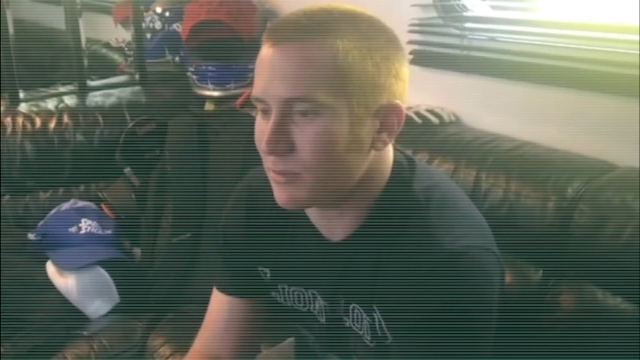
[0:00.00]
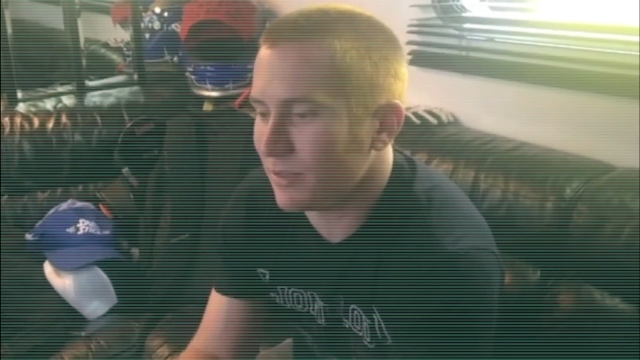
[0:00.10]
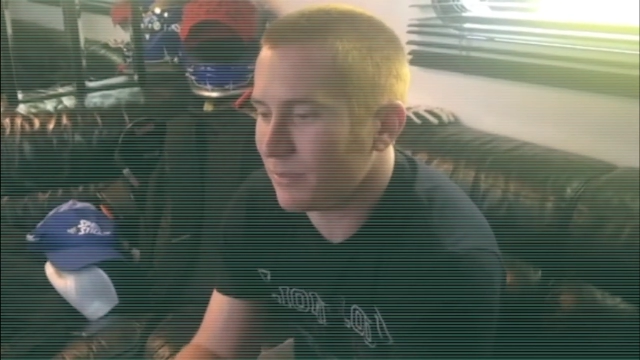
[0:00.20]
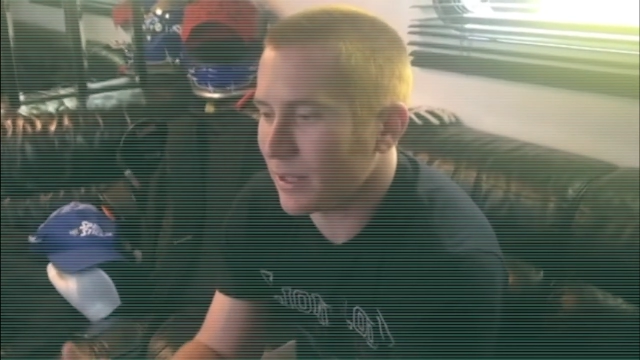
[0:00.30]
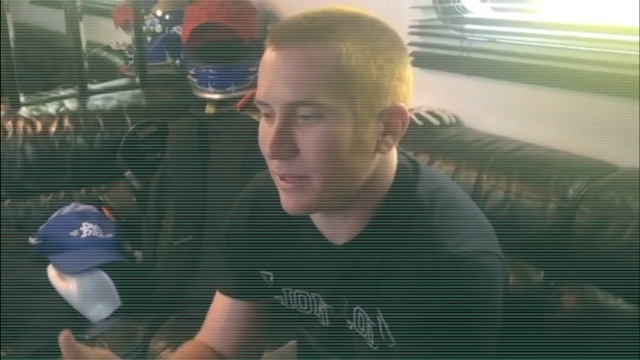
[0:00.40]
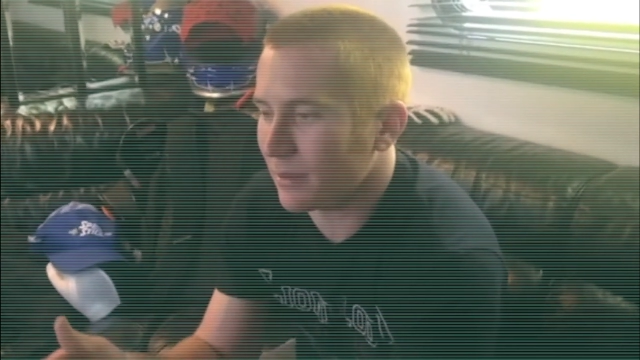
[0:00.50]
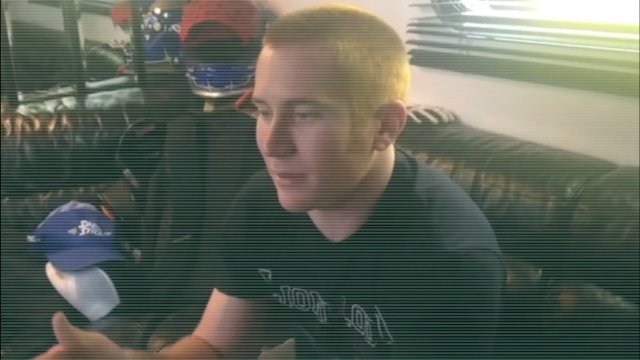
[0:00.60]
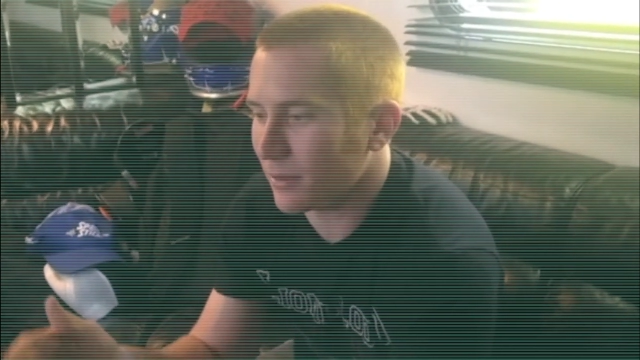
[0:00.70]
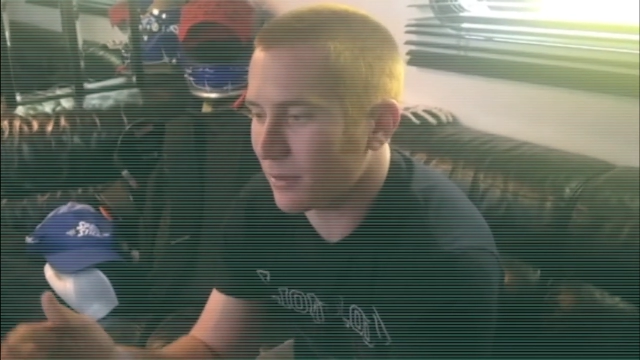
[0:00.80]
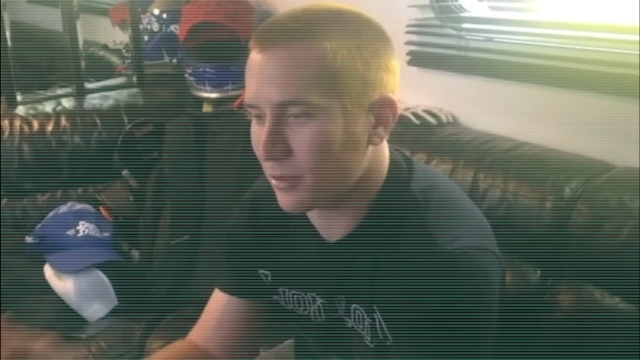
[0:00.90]
we've
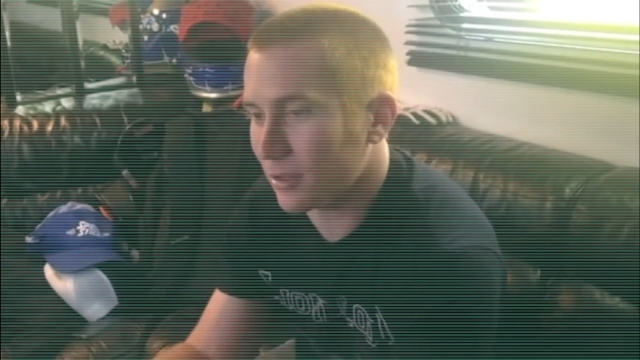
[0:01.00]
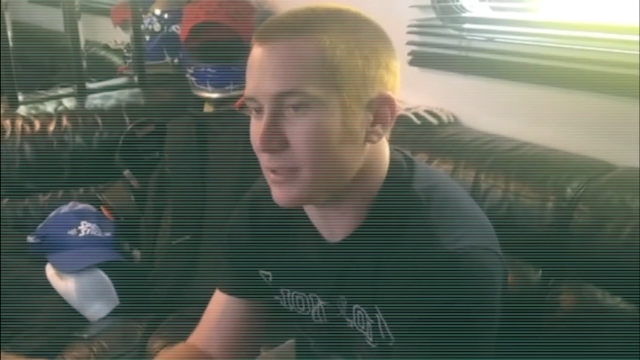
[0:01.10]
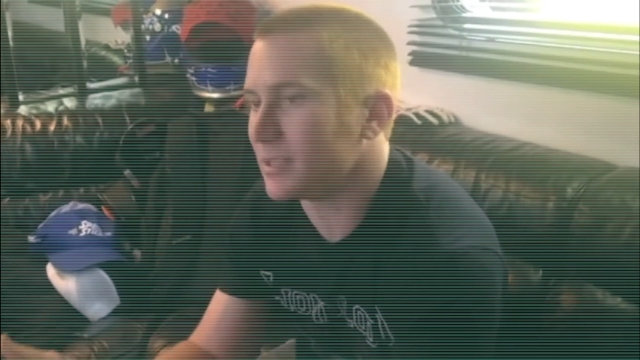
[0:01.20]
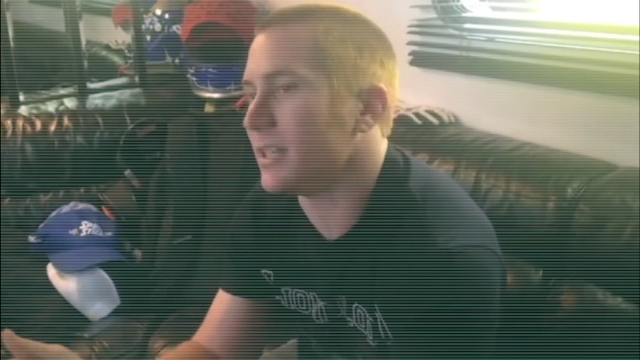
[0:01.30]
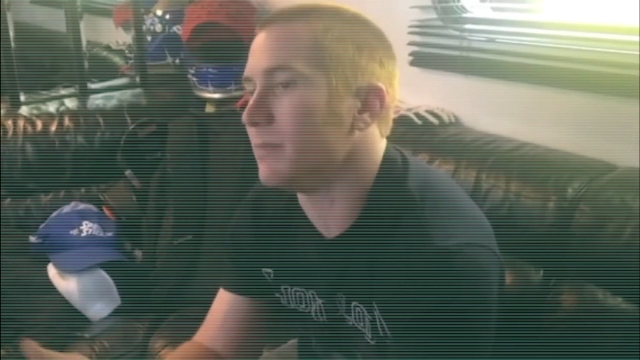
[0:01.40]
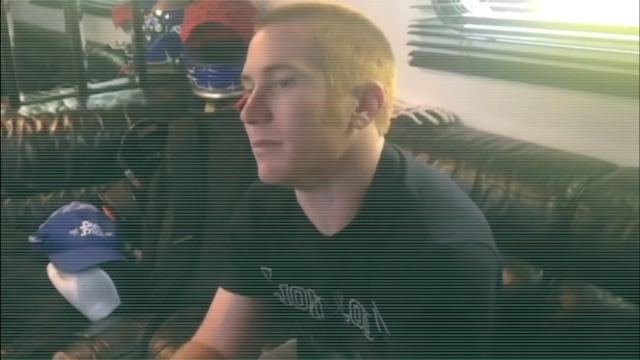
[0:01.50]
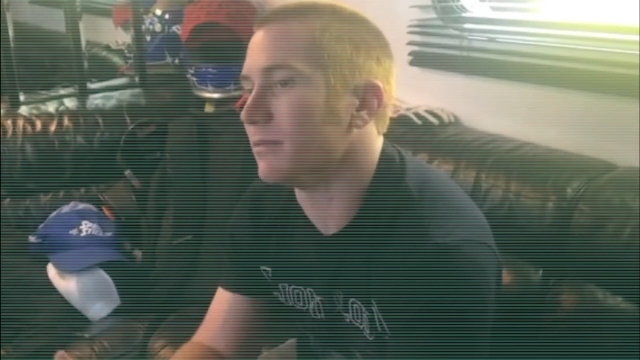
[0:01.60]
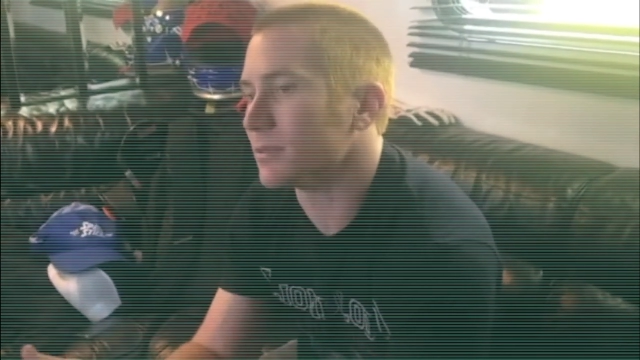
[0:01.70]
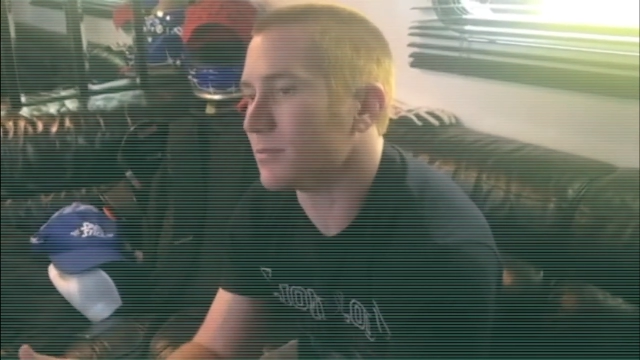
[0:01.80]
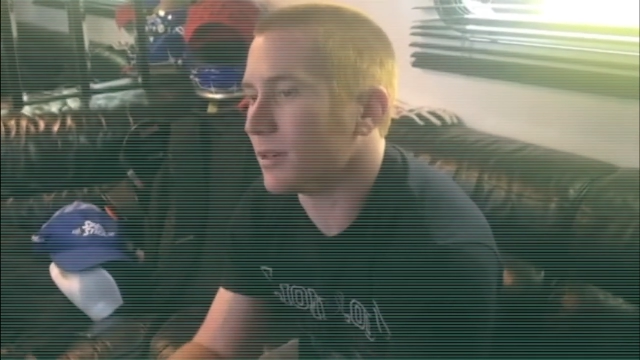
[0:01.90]
been the third team of
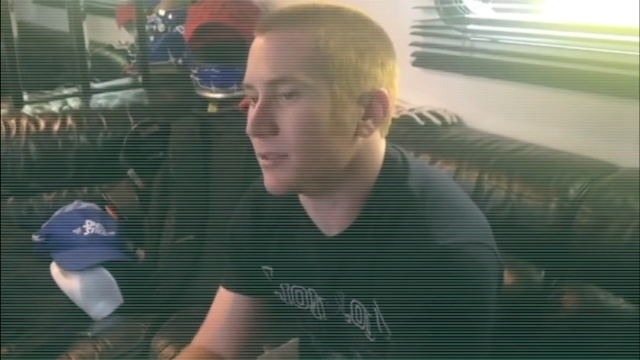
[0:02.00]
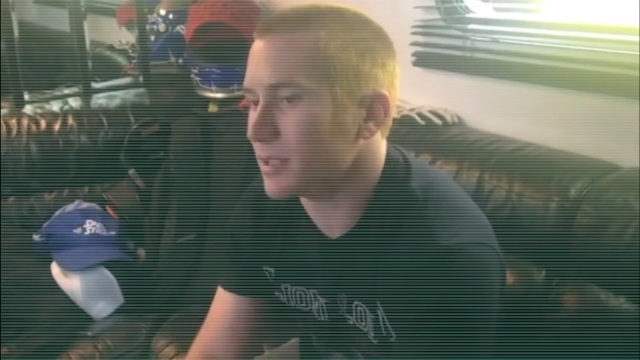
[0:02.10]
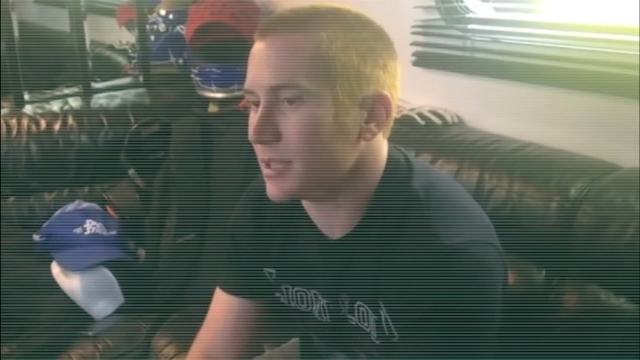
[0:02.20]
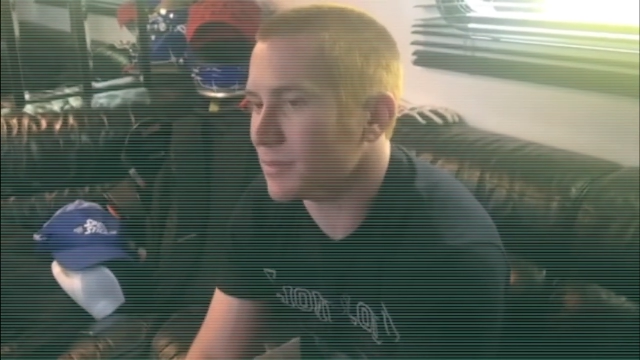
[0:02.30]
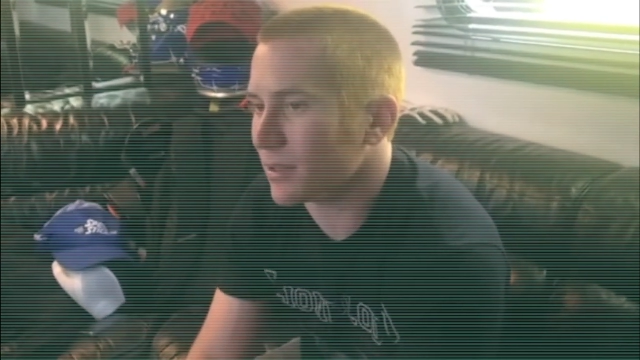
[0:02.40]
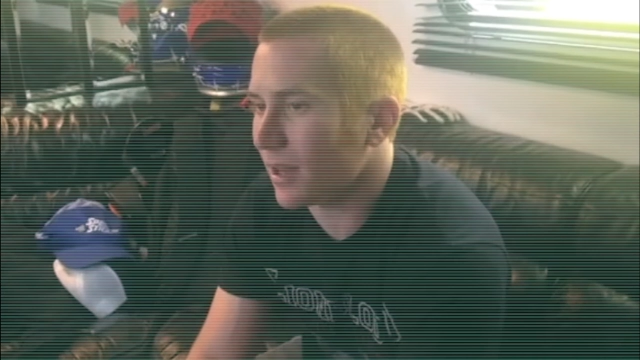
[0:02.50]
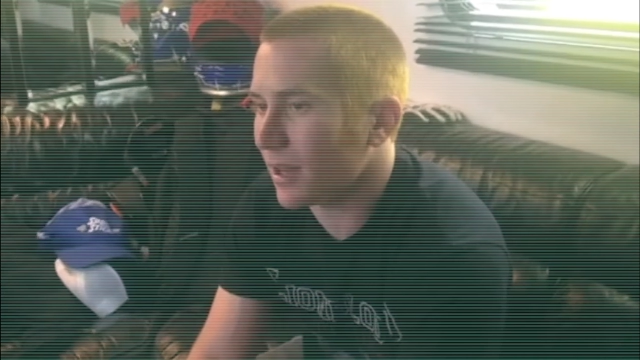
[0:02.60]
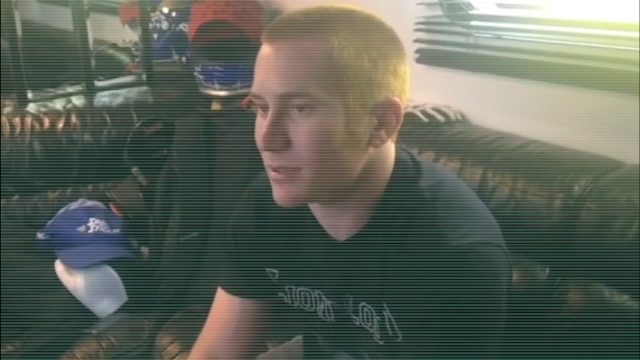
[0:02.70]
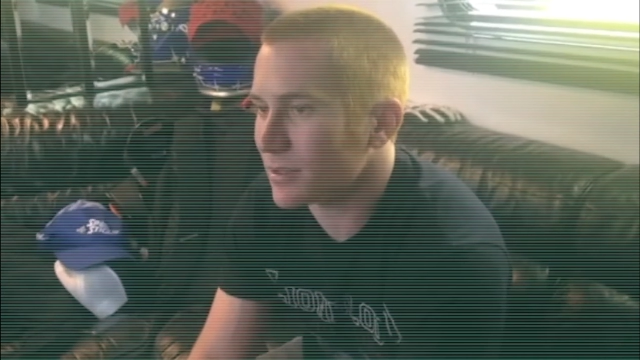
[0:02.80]
the smaller teams a lot.